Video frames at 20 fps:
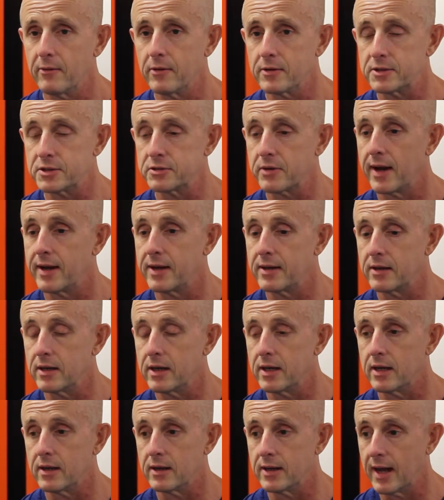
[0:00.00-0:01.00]
I would try
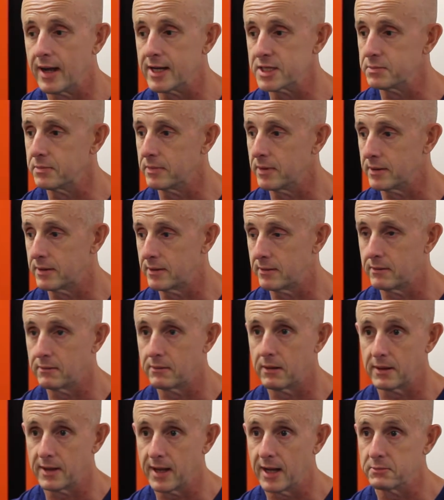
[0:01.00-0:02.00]
and get
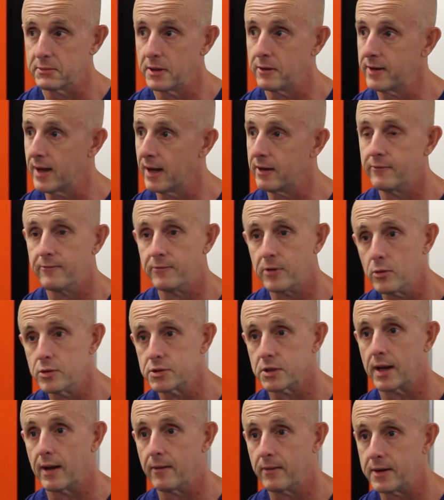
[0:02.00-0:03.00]
any kind of
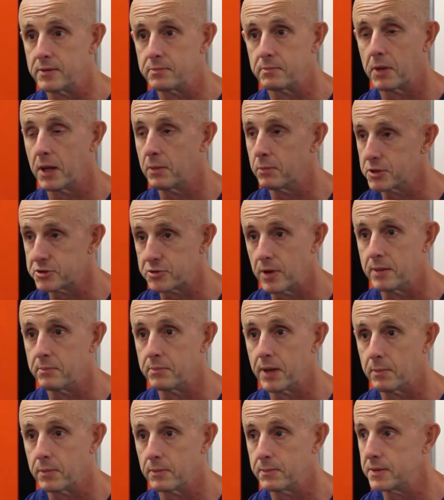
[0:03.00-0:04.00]
views on how they people train people.